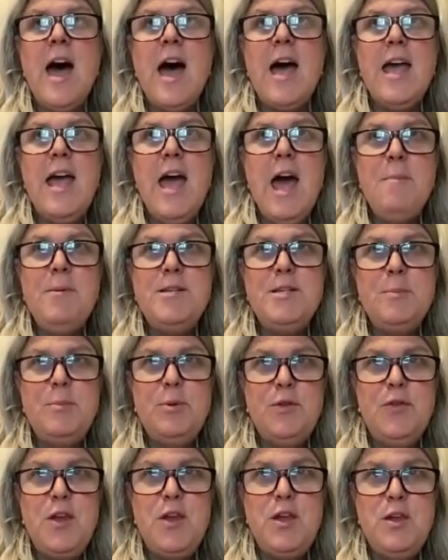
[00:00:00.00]
I happen to
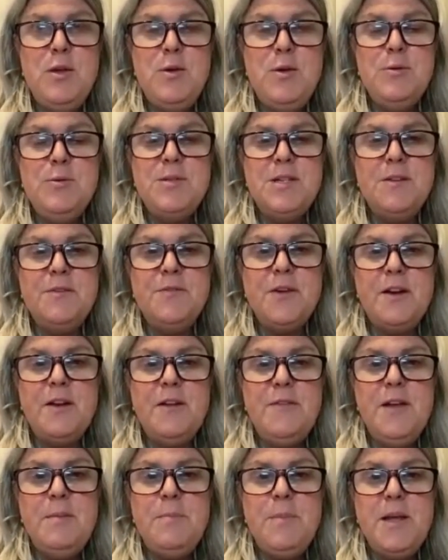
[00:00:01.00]
put the use in front
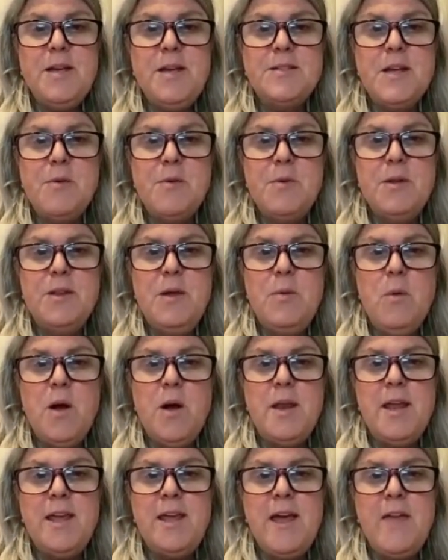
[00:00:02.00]
of it because I really
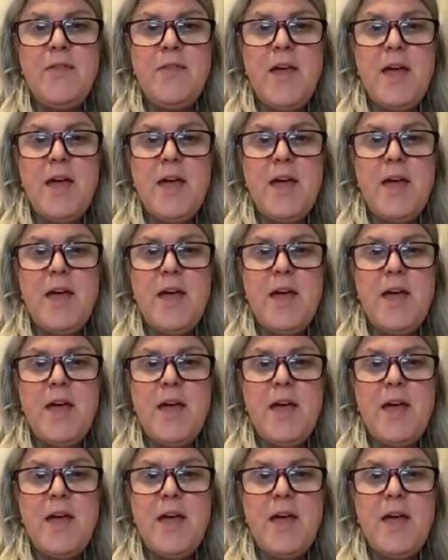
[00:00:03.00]
want to get